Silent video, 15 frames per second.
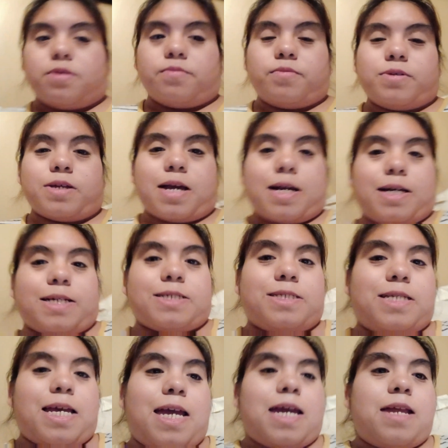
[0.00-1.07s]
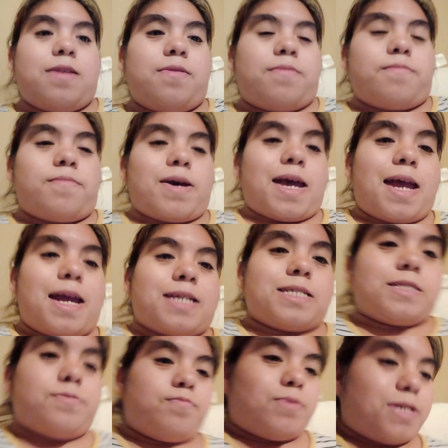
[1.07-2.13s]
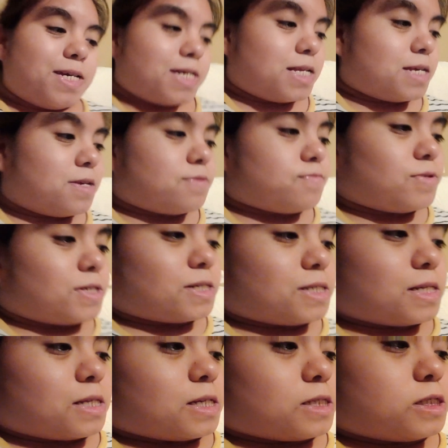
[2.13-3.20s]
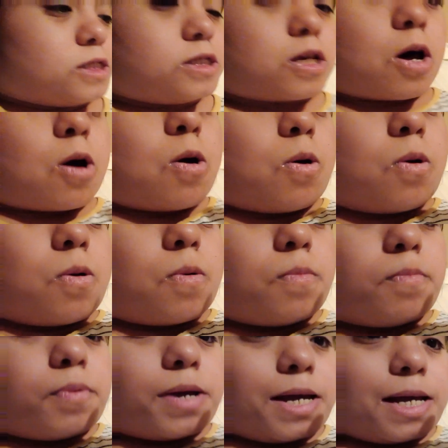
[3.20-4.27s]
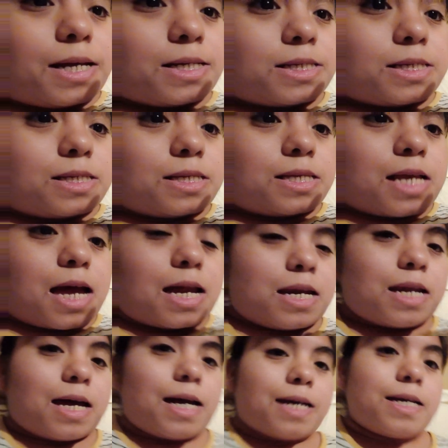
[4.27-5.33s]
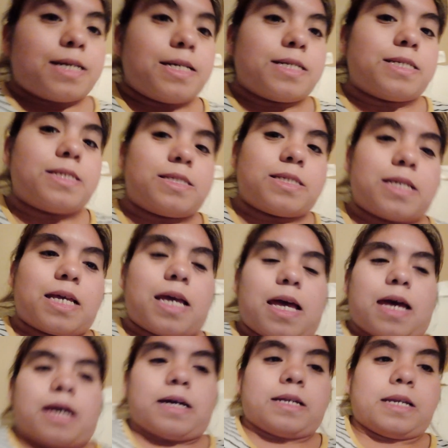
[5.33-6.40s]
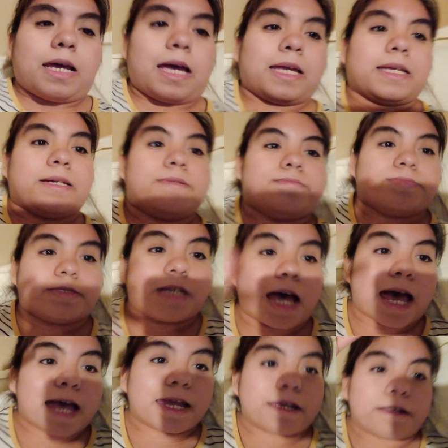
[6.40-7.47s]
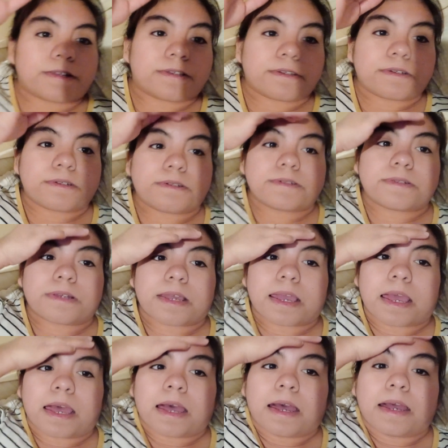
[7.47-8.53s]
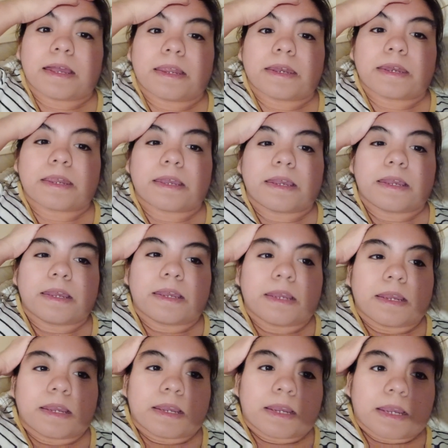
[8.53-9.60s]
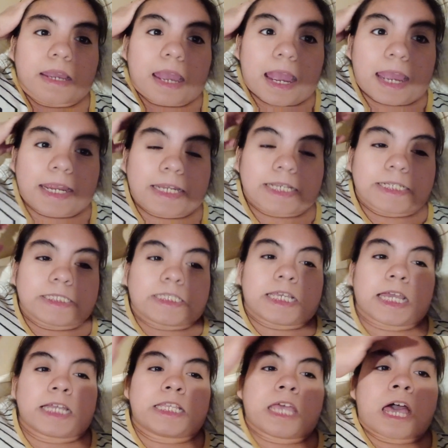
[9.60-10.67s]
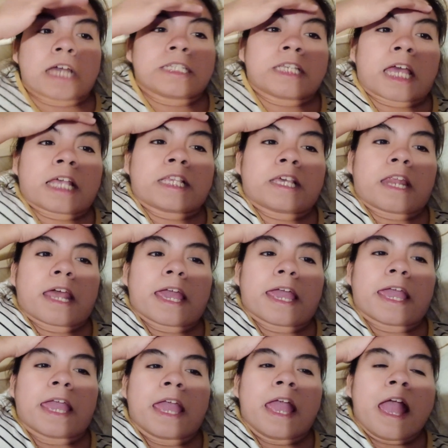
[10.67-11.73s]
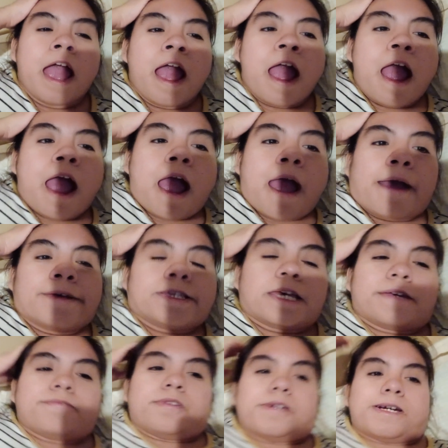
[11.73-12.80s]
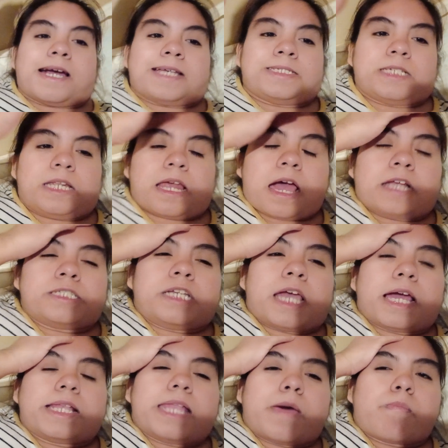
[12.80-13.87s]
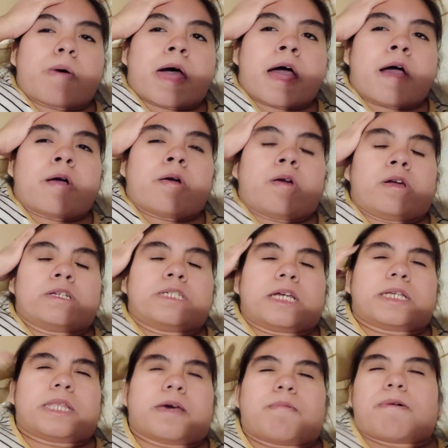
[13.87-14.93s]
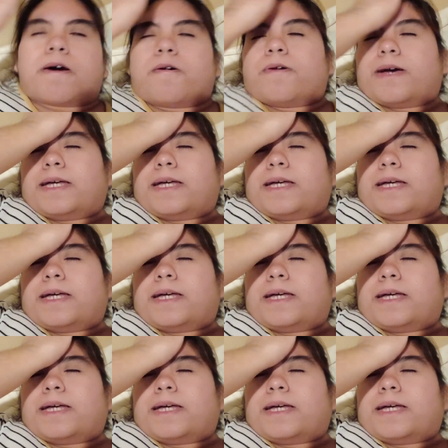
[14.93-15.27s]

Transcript: Well, yeah, guys. Then my hand is bleeding because of the soap. It's not nice, and I am tired. And I did TikToks yesterday. So you guys did not check the blog, or check the blog